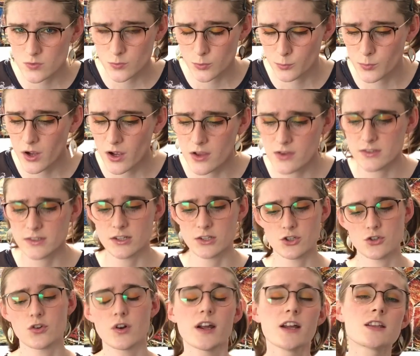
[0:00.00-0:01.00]
from
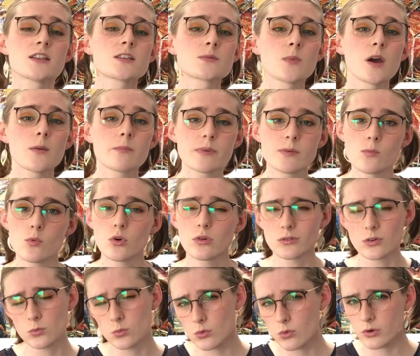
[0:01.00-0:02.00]
r/trans might be more
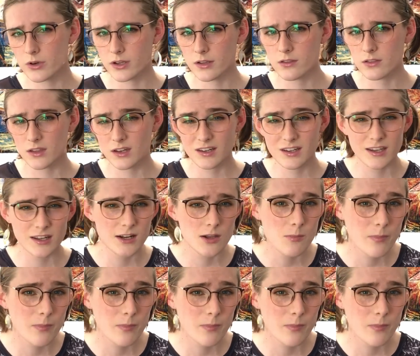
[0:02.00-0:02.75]
rewarding than getting